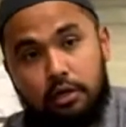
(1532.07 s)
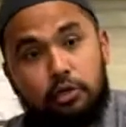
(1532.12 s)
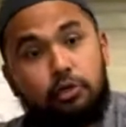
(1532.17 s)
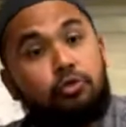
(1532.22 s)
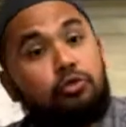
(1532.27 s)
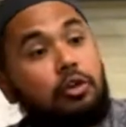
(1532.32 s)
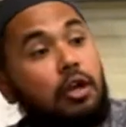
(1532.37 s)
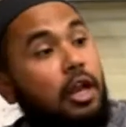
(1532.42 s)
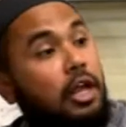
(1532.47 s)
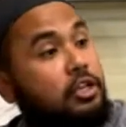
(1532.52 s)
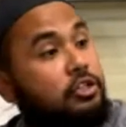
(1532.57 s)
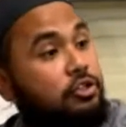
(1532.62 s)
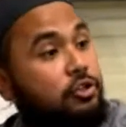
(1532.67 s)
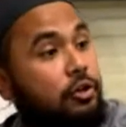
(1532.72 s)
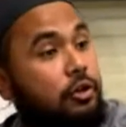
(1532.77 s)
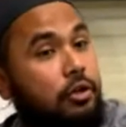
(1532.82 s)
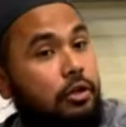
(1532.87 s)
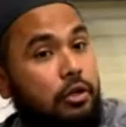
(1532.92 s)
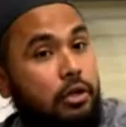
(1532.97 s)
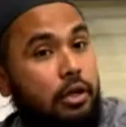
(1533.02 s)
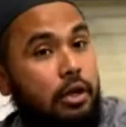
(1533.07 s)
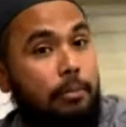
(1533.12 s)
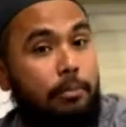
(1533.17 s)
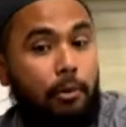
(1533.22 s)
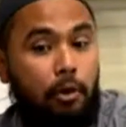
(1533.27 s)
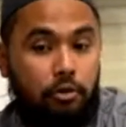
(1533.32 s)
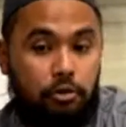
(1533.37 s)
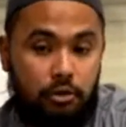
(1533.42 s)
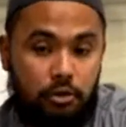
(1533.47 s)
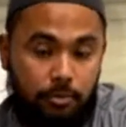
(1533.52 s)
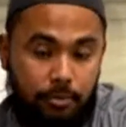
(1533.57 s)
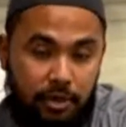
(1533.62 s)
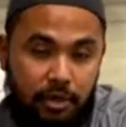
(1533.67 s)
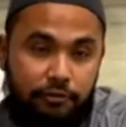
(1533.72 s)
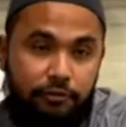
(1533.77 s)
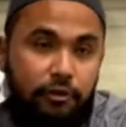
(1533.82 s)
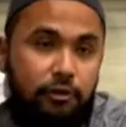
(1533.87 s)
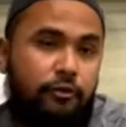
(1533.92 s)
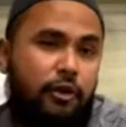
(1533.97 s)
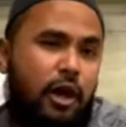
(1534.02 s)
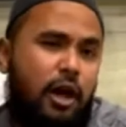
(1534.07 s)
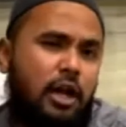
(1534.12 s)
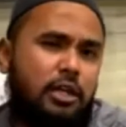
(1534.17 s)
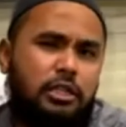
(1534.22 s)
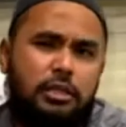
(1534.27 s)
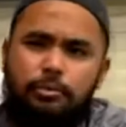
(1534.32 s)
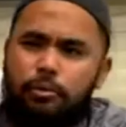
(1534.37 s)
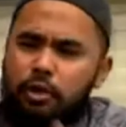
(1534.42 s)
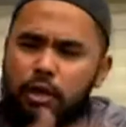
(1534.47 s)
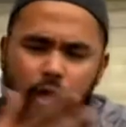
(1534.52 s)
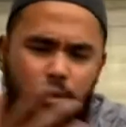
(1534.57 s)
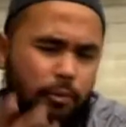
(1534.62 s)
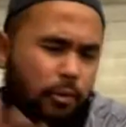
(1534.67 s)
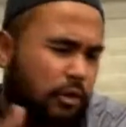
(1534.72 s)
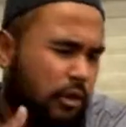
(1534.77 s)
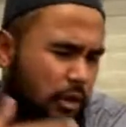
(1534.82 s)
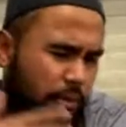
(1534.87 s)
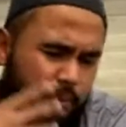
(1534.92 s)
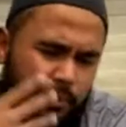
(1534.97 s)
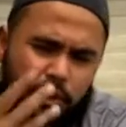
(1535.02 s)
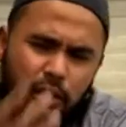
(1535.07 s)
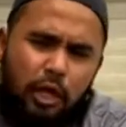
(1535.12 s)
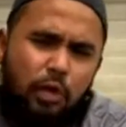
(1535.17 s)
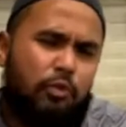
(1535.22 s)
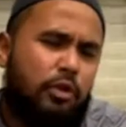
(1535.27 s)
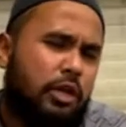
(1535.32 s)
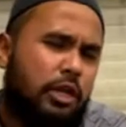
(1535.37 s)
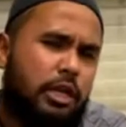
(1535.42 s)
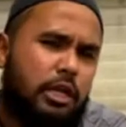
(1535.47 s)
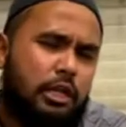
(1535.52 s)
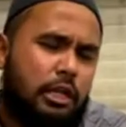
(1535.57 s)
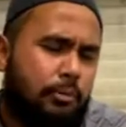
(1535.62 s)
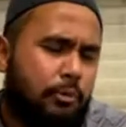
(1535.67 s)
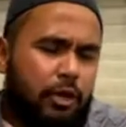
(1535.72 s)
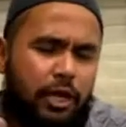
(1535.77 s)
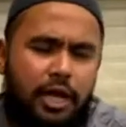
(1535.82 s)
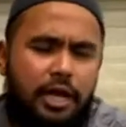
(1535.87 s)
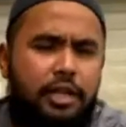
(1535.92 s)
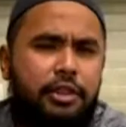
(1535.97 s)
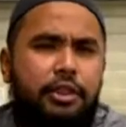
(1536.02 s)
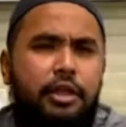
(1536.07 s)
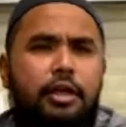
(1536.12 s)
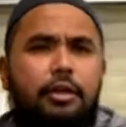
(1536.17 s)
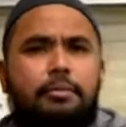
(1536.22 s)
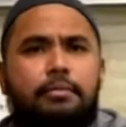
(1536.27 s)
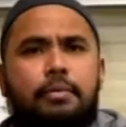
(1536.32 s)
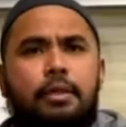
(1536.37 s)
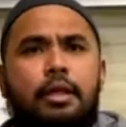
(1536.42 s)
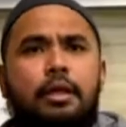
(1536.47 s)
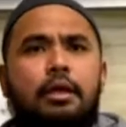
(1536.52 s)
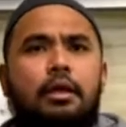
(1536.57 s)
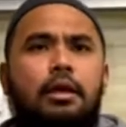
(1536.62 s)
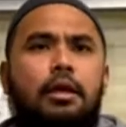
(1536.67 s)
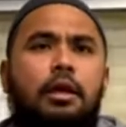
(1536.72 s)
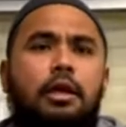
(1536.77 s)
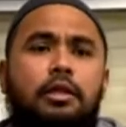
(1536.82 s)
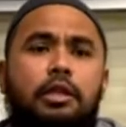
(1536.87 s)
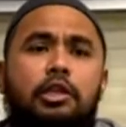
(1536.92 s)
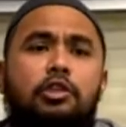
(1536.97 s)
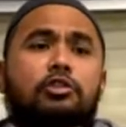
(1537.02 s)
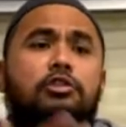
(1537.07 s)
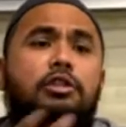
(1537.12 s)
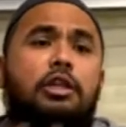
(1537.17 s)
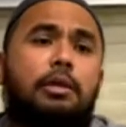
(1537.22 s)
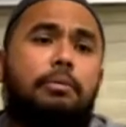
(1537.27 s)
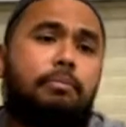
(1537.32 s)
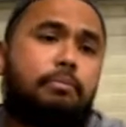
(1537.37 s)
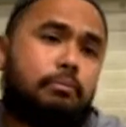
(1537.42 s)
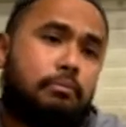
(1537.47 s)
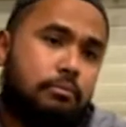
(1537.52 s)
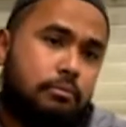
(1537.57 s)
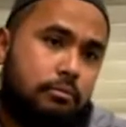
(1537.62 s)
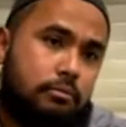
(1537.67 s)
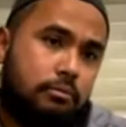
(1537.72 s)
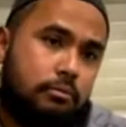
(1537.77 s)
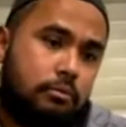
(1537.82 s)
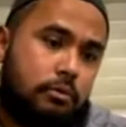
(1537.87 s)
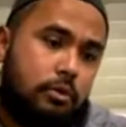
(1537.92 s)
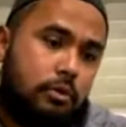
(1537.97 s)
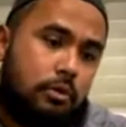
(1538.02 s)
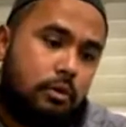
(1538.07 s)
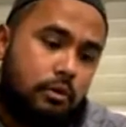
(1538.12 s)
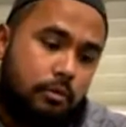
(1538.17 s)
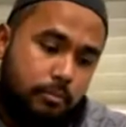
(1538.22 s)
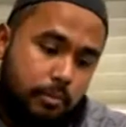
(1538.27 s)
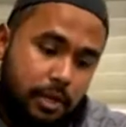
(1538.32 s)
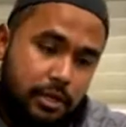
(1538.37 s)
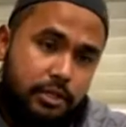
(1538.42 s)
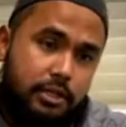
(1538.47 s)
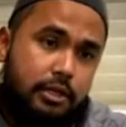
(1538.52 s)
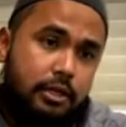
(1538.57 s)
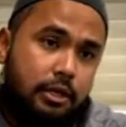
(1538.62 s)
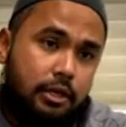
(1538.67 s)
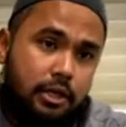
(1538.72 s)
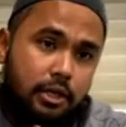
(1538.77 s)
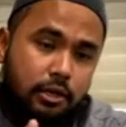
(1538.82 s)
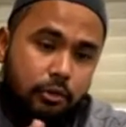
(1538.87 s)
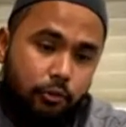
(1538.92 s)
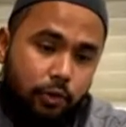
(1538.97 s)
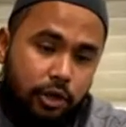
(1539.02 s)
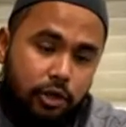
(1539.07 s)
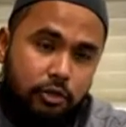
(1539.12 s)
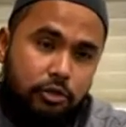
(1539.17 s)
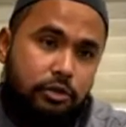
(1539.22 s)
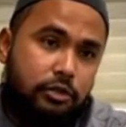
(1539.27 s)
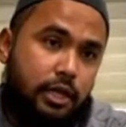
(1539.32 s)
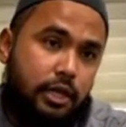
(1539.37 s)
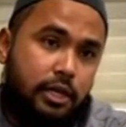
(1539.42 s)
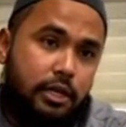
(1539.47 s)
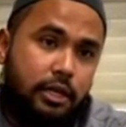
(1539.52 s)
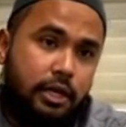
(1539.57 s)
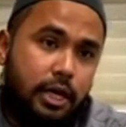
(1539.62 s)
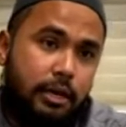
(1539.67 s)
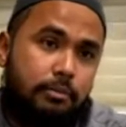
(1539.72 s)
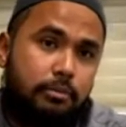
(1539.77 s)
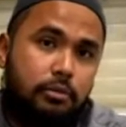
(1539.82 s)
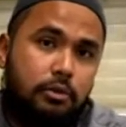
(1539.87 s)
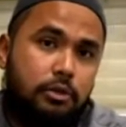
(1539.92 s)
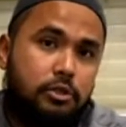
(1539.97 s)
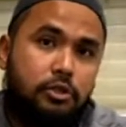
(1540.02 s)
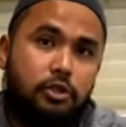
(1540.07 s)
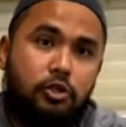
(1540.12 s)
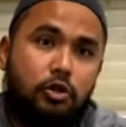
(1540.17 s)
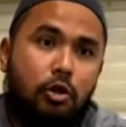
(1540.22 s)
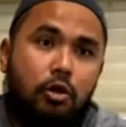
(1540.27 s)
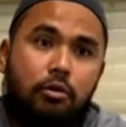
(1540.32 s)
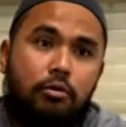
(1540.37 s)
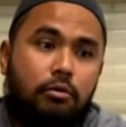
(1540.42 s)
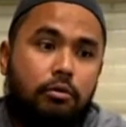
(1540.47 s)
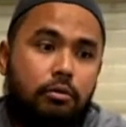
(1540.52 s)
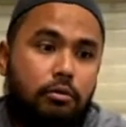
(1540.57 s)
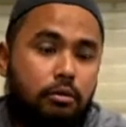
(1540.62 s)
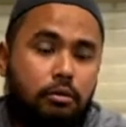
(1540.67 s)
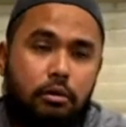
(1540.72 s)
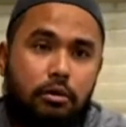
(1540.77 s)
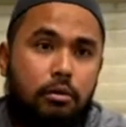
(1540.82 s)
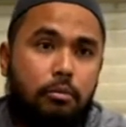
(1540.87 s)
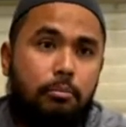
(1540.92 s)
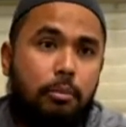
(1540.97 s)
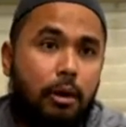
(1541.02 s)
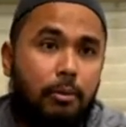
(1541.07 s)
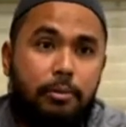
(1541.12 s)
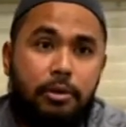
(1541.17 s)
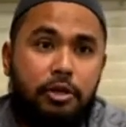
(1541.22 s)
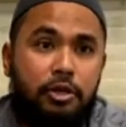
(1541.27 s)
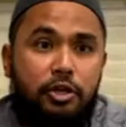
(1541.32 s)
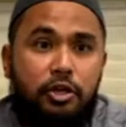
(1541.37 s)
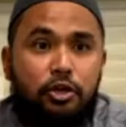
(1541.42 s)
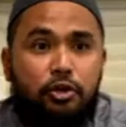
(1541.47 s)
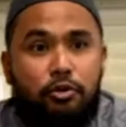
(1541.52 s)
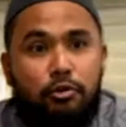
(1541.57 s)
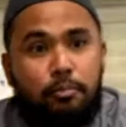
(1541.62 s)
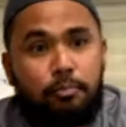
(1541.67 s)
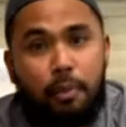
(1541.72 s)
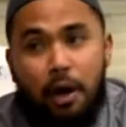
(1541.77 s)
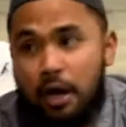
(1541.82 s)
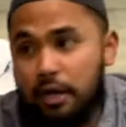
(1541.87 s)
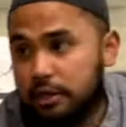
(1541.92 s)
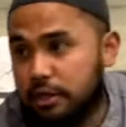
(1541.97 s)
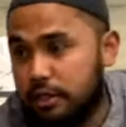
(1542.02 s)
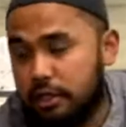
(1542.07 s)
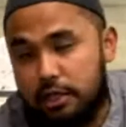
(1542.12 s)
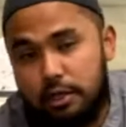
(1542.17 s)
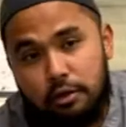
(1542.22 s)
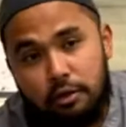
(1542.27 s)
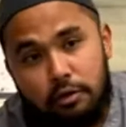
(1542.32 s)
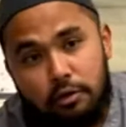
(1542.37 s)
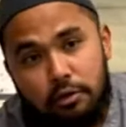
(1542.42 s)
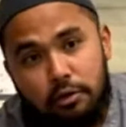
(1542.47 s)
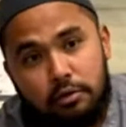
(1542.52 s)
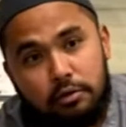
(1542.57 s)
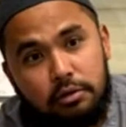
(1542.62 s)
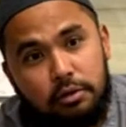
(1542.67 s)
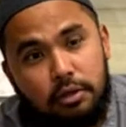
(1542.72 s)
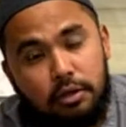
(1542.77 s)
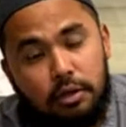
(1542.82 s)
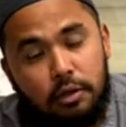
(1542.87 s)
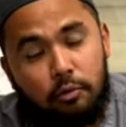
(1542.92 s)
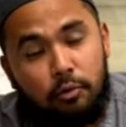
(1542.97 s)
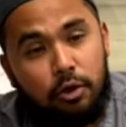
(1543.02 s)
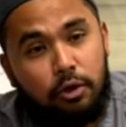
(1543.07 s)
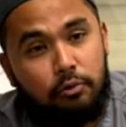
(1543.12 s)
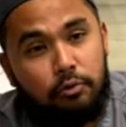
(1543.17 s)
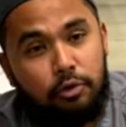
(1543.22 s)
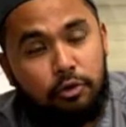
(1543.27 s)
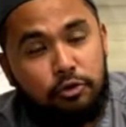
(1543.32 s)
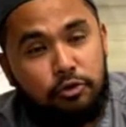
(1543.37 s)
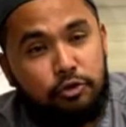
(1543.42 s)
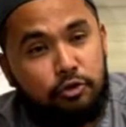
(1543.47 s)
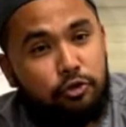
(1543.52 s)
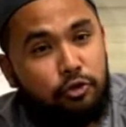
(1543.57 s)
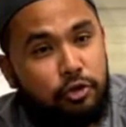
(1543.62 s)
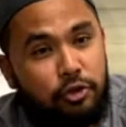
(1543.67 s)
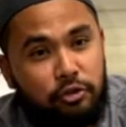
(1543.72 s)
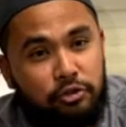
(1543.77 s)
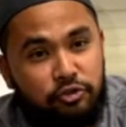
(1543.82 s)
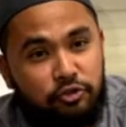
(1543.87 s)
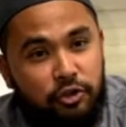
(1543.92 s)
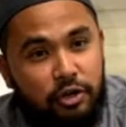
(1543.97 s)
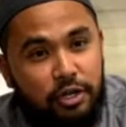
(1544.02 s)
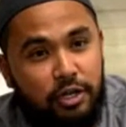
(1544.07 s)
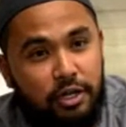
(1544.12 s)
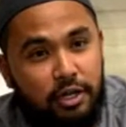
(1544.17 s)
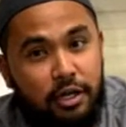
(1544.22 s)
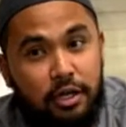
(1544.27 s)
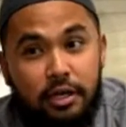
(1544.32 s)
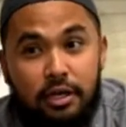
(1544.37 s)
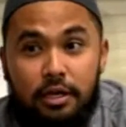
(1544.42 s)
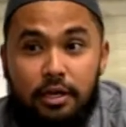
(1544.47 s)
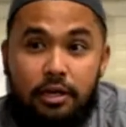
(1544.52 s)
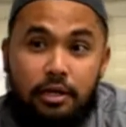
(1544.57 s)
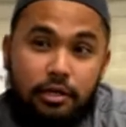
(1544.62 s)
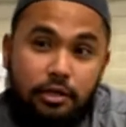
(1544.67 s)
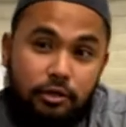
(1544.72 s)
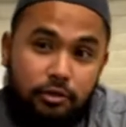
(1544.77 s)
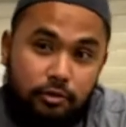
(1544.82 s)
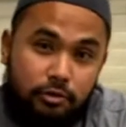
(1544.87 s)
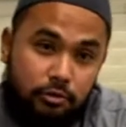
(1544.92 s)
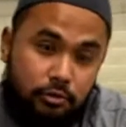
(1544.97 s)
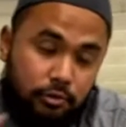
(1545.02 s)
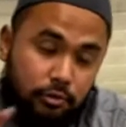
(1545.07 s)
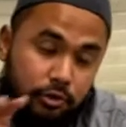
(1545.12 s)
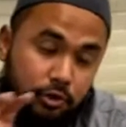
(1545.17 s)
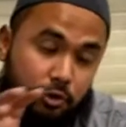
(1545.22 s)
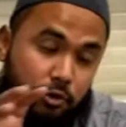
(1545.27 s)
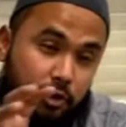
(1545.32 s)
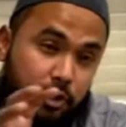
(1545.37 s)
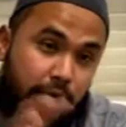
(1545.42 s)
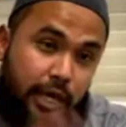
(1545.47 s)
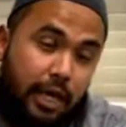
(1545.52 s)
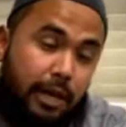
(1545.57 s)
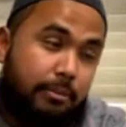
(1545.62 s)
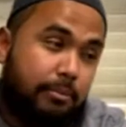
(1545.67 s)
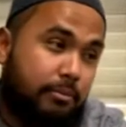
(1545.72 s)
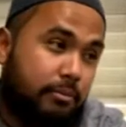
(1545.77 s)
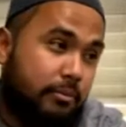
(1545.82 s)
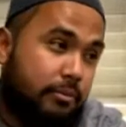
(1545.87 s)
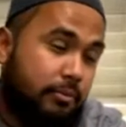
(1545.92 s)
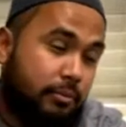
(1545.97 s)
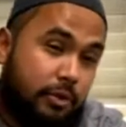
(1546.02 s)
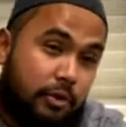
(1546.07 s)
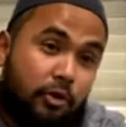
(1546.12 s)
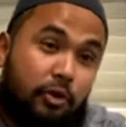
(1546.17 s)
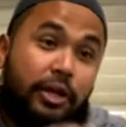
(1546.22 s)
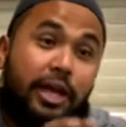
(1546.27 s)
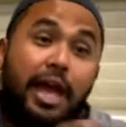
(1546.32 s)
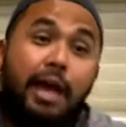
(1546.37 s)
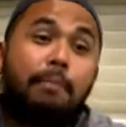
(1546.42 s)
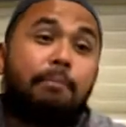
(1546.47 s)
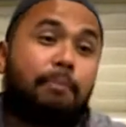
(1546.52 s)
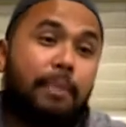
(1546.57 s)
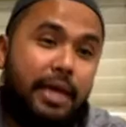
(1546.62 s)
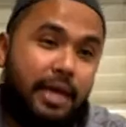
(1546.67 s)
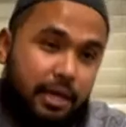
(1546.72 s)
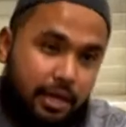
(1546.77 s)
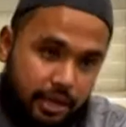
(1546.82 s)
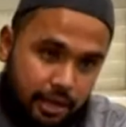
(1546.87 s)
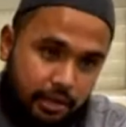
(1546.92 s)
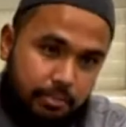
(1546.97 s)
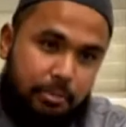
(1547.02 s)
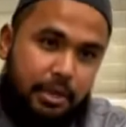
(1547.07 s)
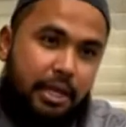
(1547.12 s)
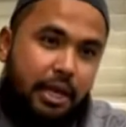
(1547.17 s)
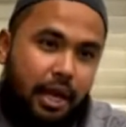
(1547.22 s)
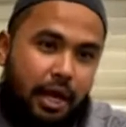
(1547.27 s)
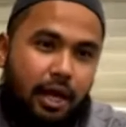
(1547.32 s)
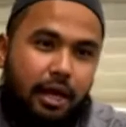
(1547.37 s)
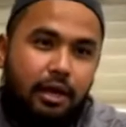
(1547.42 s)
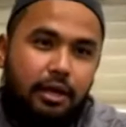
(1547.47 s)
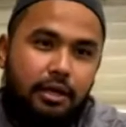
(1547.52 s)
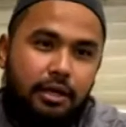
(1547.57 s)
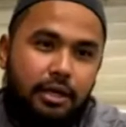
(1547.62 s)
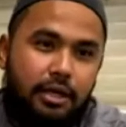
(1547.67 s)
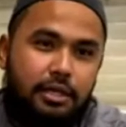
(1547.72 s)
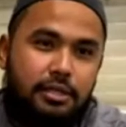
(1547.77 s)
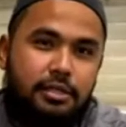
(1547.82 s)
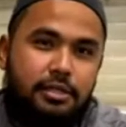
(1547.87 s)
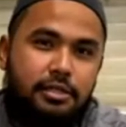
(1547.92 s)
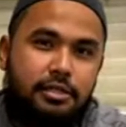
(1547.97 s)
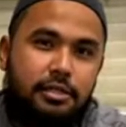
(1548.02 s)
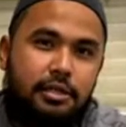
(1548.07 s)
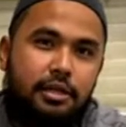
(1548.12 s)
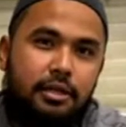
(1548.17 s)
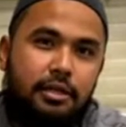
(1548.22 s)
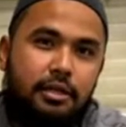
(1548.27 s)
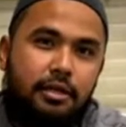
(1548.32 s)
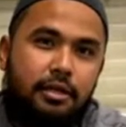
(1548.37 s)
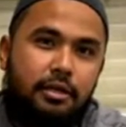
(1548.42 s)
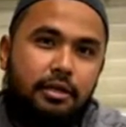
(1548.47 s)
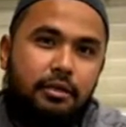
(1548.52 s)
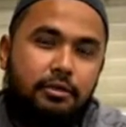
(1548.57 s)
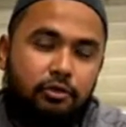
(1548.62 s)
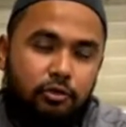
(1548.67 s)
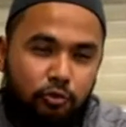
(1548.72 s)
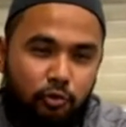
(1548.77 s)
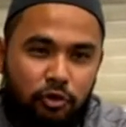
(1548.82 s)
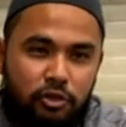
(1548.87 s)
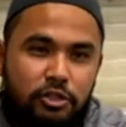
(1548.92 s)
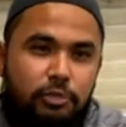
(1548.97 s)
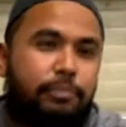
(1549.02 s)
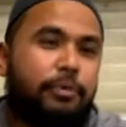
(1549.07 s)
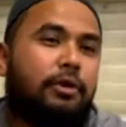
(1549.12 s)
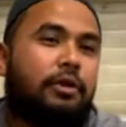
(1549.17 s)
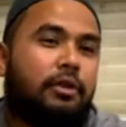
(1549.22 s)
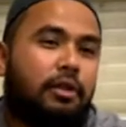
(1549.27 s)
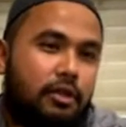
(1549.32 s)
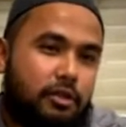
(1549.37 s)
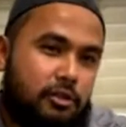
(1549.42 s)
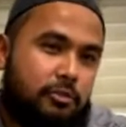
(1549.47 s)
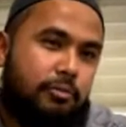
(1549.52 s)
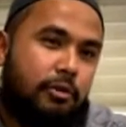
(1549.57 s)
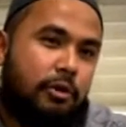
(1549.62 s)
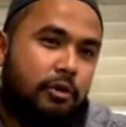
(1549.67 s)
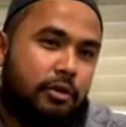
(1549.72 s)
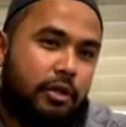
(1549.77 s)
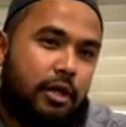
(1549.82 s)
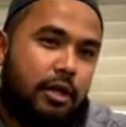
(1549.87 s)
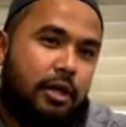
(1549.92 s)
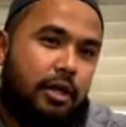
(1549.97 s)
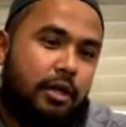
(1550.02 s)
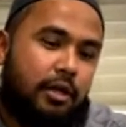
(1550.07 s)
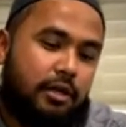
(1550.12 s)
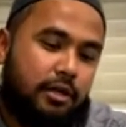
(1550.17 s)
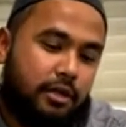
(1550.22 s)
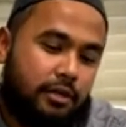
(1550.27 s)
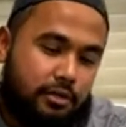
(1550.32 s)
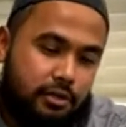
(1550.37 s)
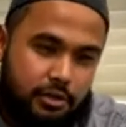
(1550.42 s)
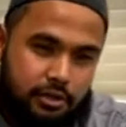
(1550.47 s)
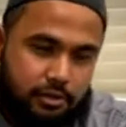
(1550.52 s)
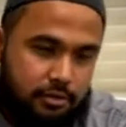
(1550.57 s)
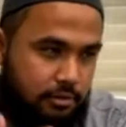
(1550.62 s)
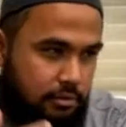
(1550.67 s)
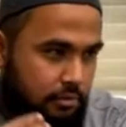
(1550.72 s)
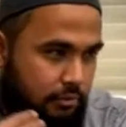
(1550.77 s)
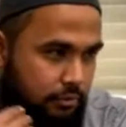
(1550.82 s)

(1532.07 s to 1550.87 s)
do the lecture, yeah, about the benefit of Hajj, about Tawheed, about anything. Then you sleep. Basically, when you stay in camp, it's not a barbecue party or what we used to do in Australia. Your camping in Mina is to worshiping Allah Subhanahu wa Taala. Yeah, just